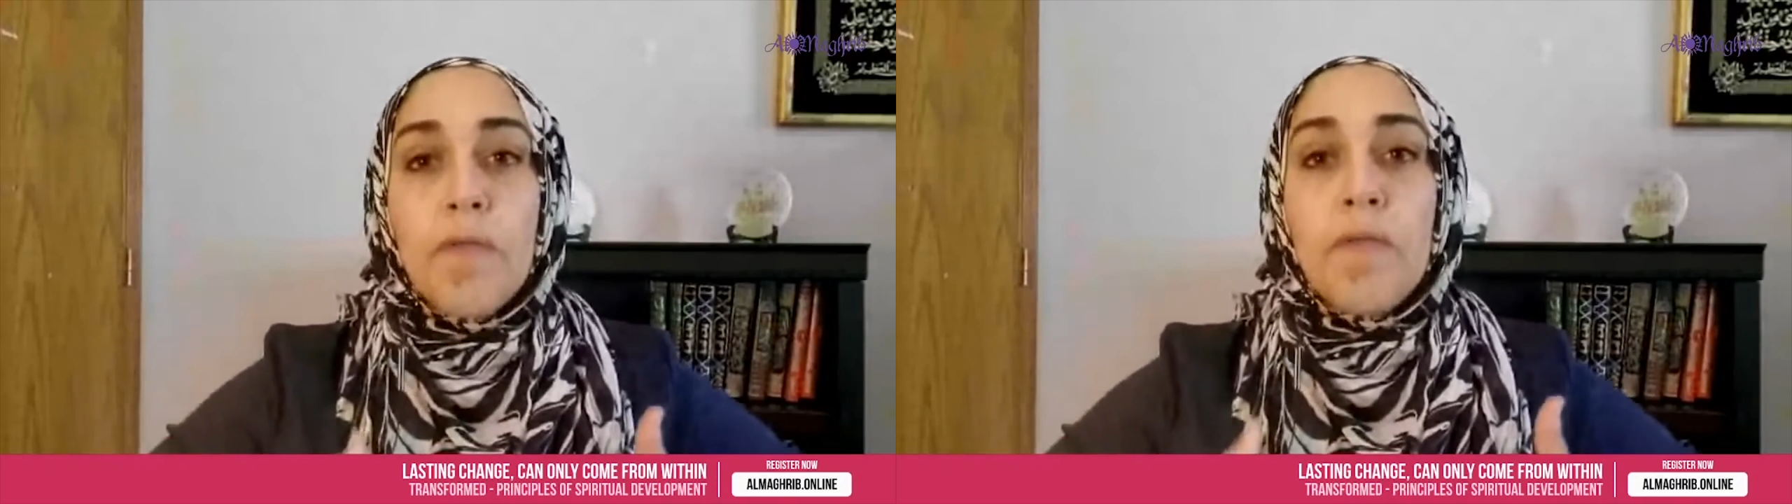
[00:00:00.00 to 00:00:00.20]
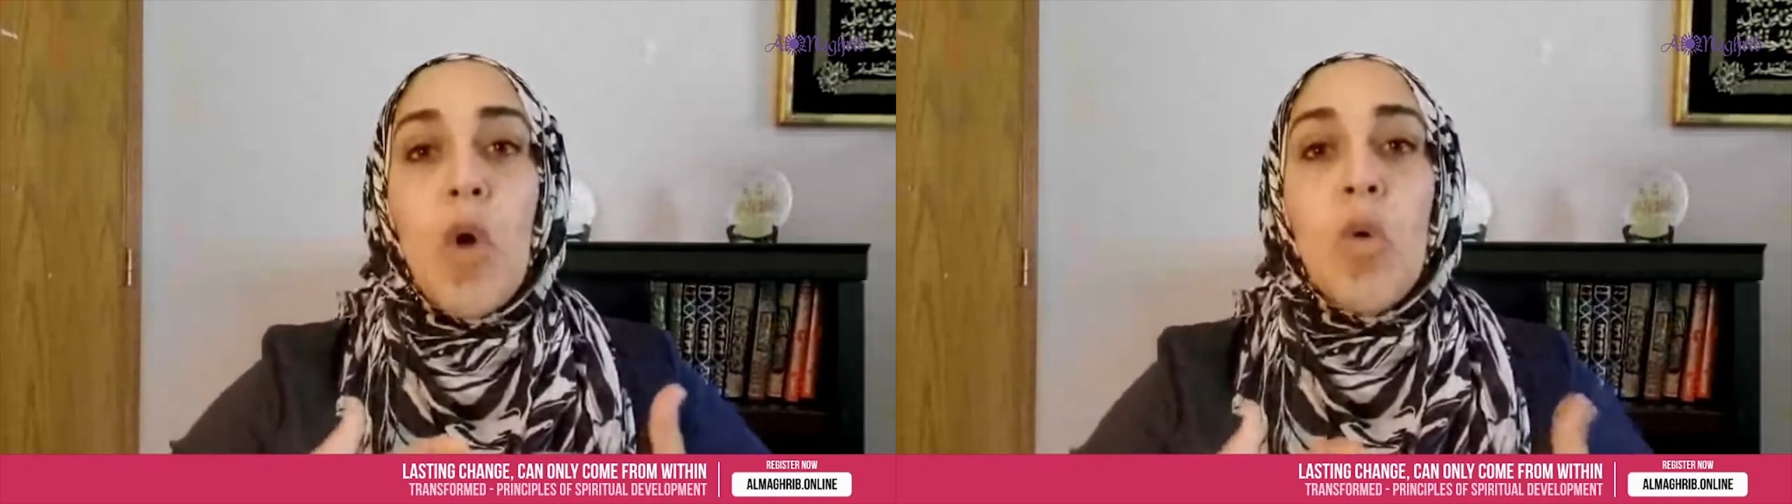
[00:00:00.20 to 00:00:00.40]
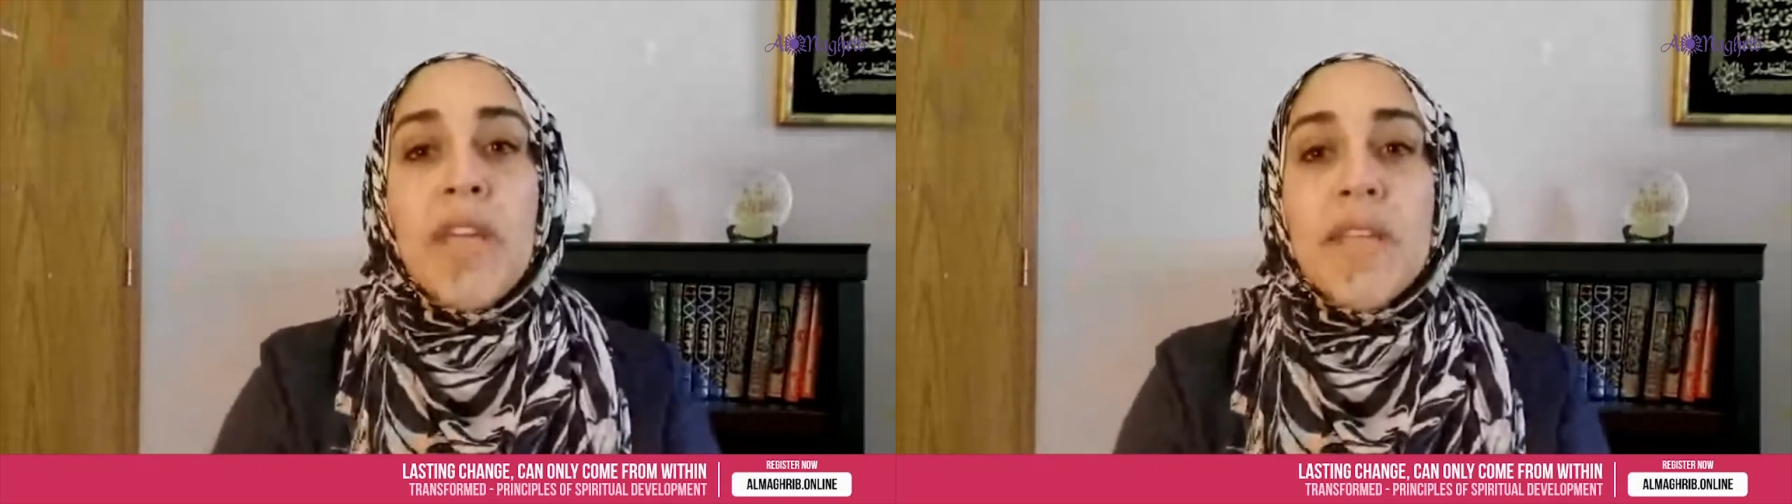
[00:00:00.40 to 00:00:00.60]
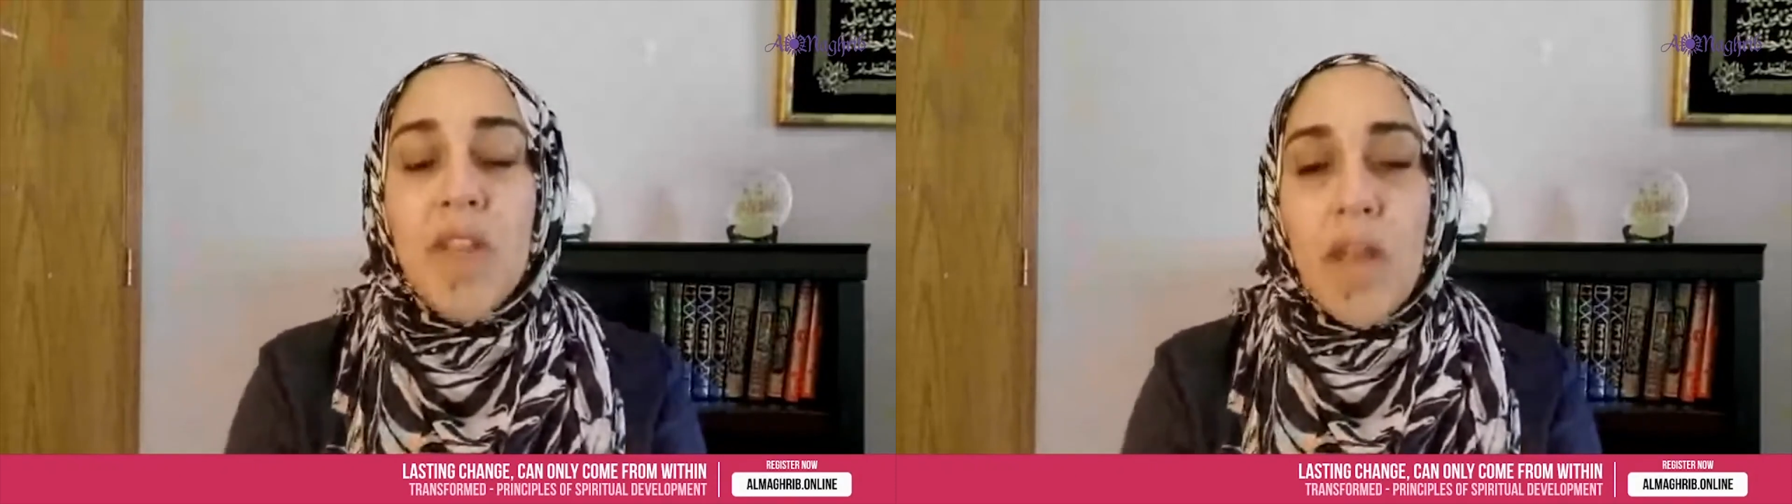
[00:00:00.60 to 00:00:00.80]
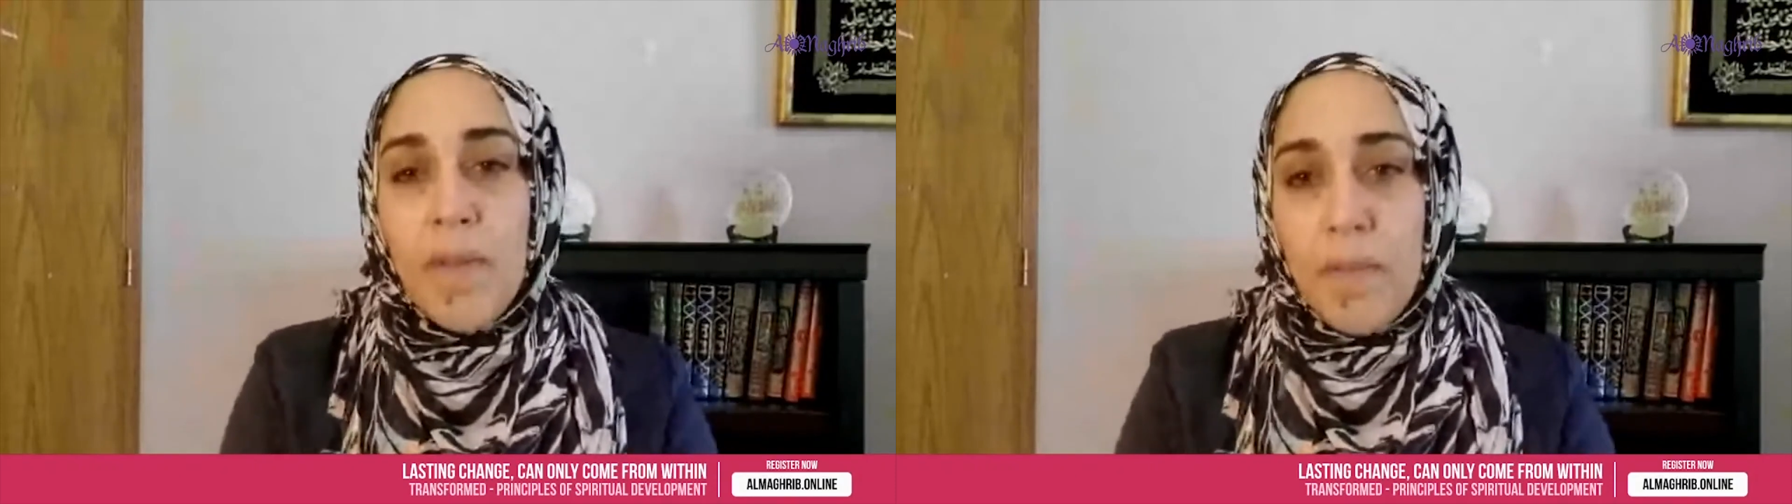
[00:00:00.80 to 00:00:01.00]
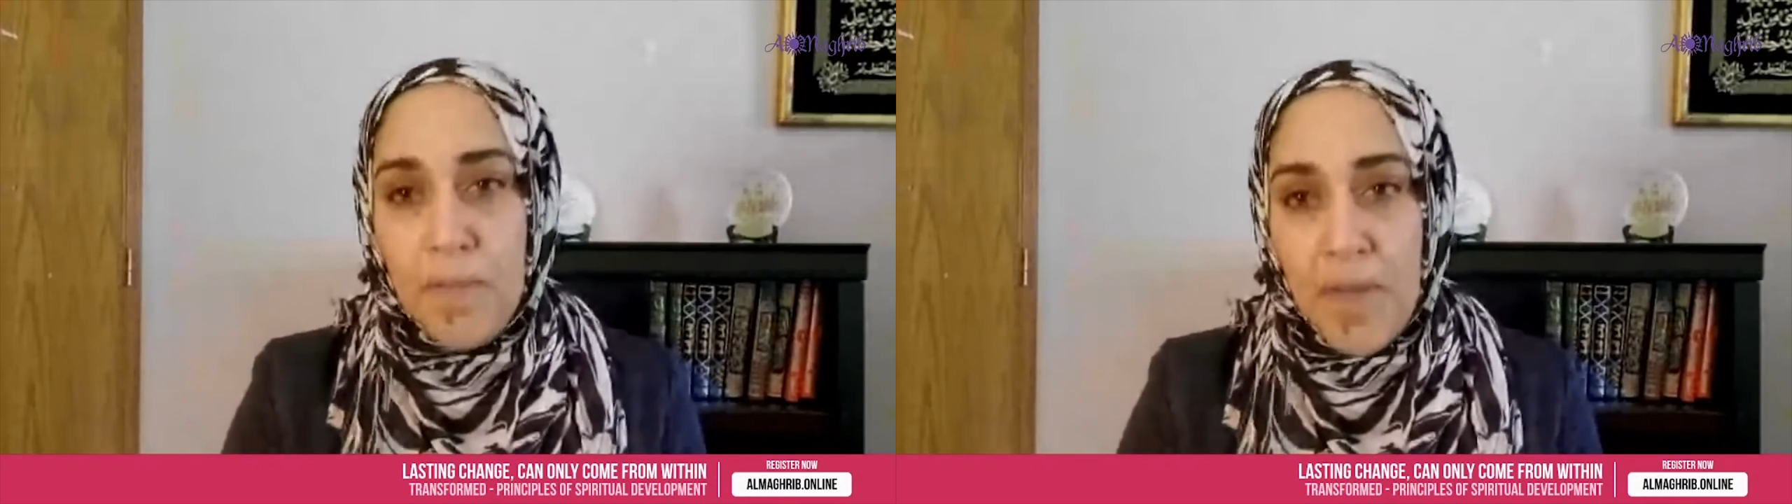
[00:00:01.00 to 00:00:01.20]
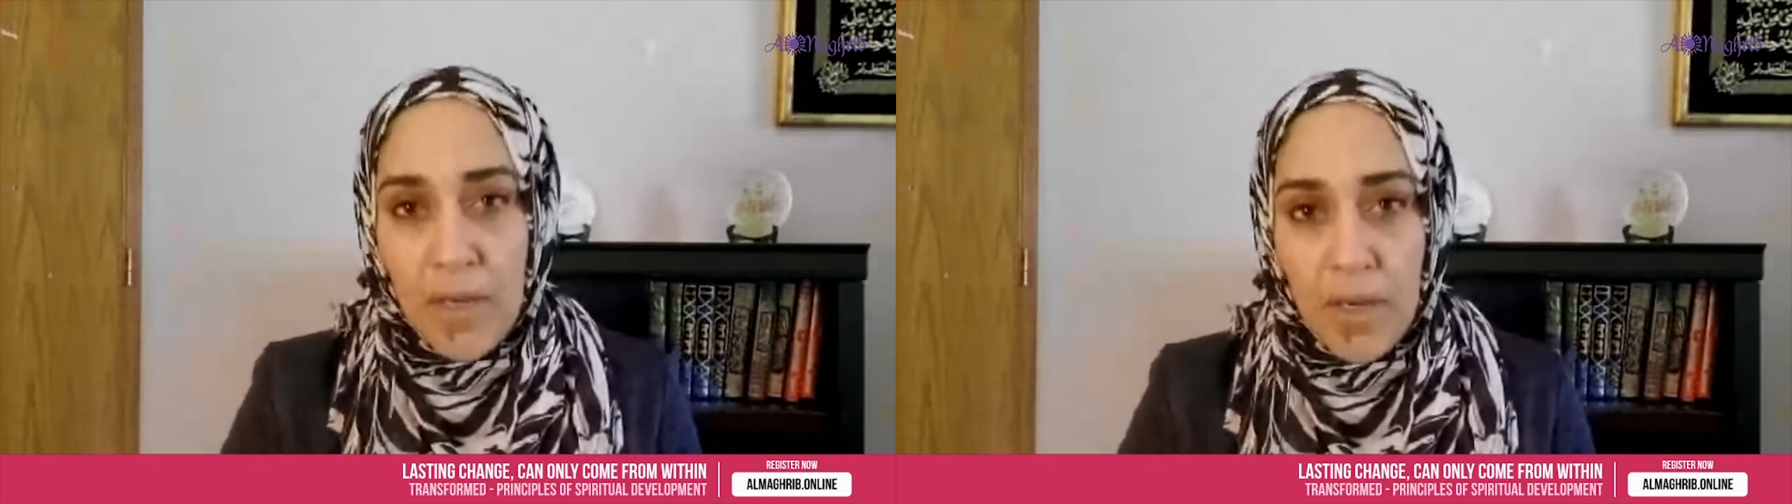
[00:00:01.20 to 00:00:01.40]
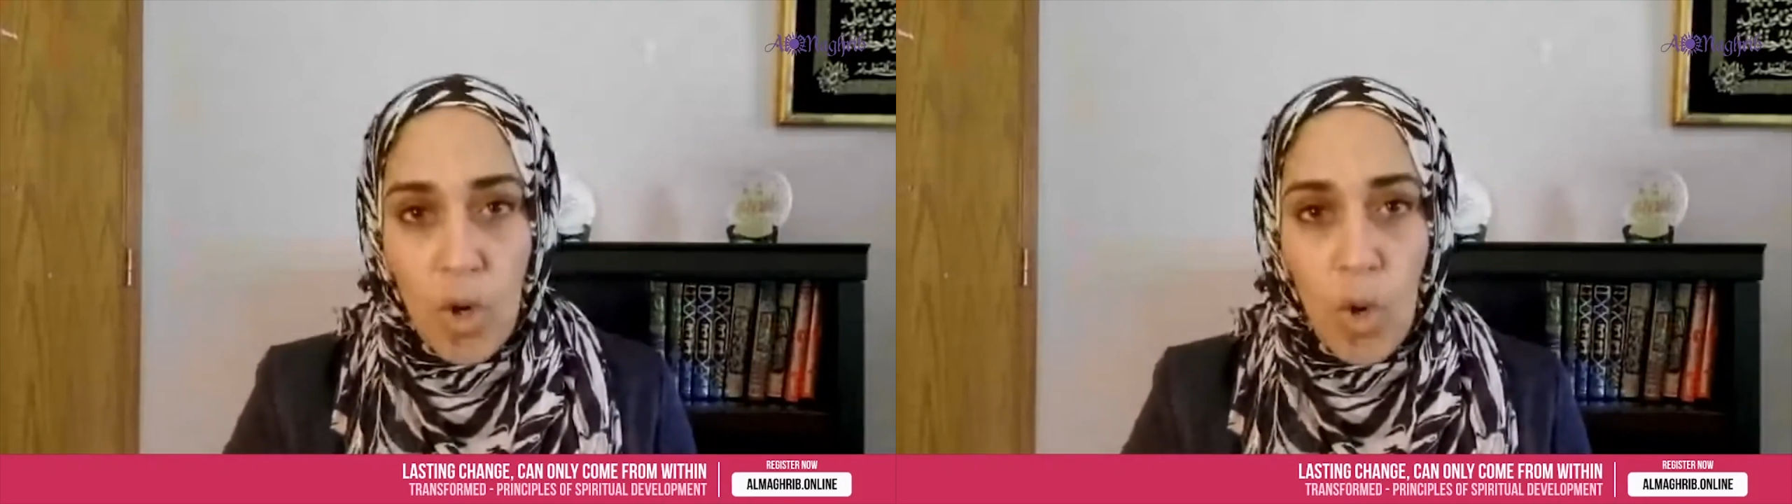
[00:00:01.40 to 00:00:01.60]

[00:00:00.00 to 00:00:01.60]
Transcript: focus on the fear,